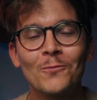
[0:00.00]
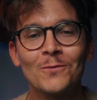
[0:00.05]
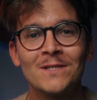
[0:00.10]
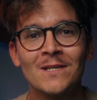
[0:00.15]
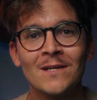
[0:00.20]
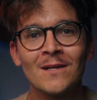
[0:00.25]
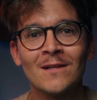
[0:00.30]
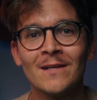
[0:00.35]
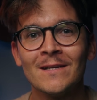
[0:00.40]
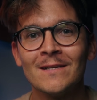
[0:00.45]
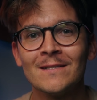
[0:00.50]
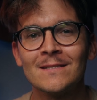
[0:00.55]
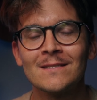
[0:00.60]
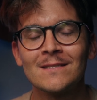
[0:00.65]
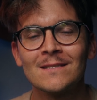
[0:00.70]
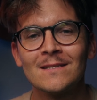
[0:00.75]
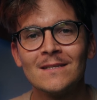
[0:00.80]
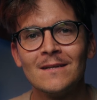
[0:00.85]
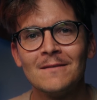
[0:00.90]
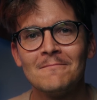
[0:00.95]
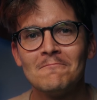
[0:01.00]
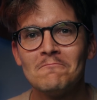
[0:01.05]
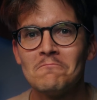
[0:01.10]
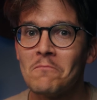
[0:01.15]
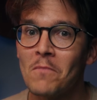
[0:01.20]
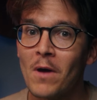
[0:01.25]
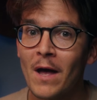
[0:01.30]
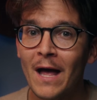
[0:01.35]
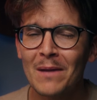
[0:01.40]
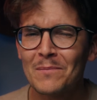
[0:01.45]
ridiculous
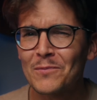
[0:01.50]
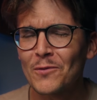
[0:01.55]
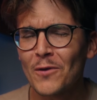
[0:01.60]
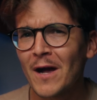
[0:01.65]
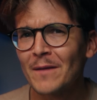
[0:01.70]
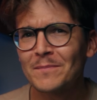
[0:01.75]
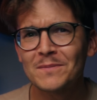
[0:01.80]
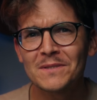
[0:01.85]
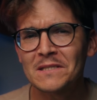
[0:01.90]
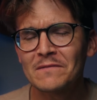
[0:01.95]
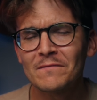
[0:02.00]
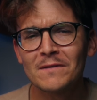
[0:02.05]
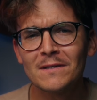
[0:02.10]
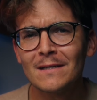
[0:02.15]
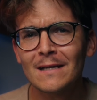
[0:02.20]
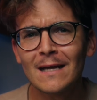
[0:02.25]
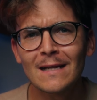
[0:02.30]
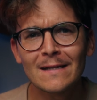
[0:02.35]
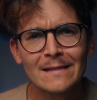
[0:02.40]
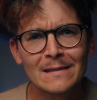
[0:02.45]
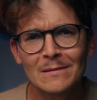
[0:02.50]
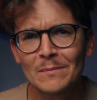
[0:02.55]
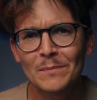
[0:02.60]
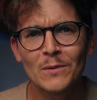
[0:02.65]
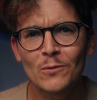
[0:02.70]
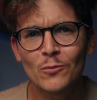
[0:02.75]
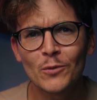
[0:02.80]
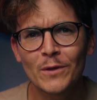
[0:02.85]
and perhaps even a little bit